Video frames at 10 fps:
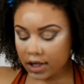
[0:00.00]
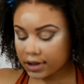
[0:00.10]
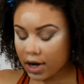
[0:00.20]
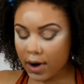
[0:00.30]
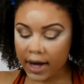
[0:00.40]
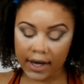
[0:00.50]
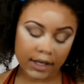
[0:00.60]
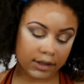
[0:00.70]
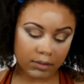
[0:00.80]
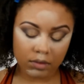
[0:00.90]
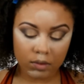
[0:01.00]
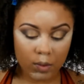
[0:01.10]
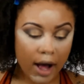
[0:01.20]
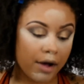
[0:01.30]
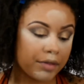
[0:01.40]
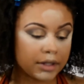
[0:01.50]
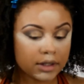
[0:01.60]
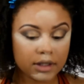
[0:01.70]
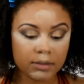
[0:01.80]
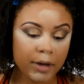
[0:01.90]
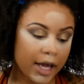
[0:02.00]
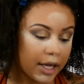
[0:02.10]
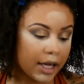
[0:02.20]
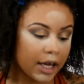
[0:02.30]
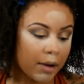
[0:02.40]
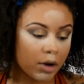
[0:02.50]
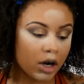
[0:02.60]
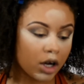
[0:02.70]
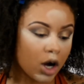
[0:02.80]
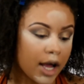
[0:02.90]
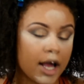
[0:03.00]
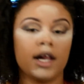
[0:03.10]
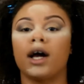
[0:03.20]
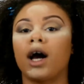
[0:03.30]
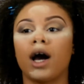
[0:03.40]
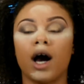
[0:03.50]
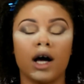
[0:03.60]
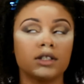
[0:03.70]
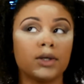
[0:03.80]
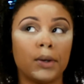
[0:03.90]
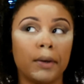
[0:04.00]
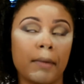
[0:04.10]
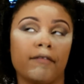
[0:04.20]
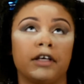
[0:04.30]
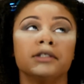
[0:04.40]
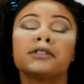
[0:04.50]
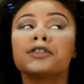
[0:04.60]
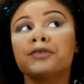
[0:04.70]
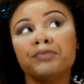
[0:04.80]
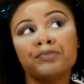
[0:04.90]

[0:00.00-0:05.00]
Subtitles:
and so I guess while this is baking, I'm going to go ahead and contour my face.